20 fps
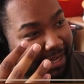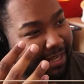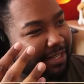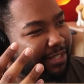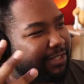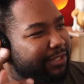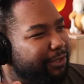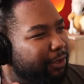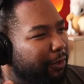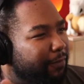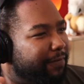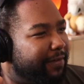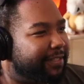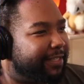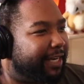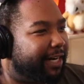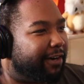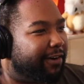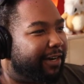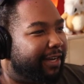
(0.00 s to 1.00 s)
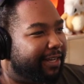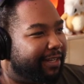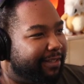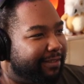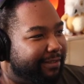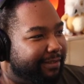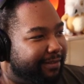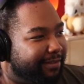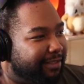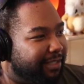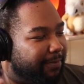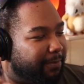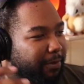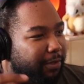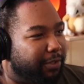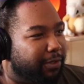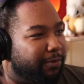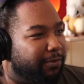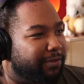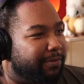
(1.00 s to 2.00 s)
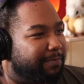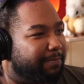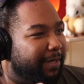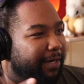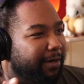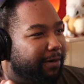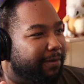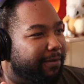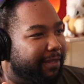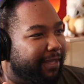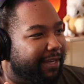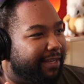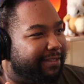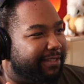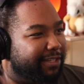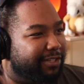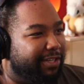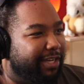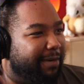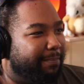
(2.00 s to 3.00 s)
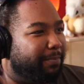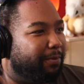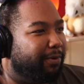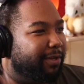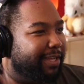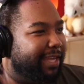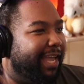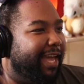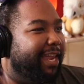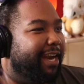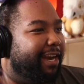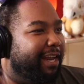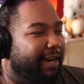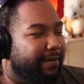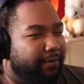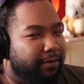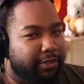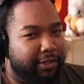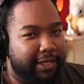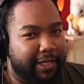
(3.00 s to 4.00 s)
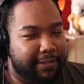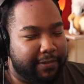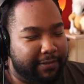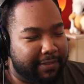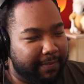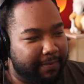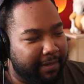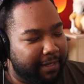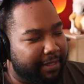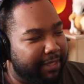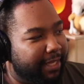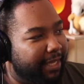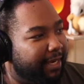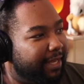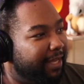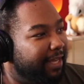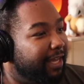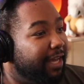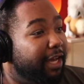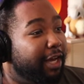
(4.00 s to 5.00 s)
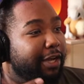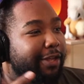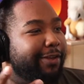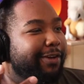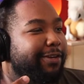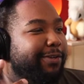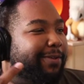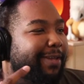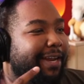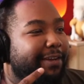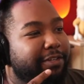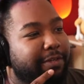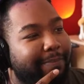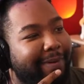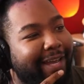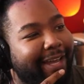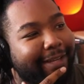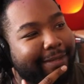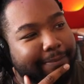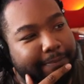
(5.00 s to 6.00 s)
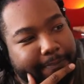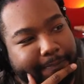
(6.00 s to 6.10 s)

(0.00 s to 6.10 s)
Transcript: surface area to produce bigger things. Like she had to pull a cannon out of her chest or something like that. You could do that out your back.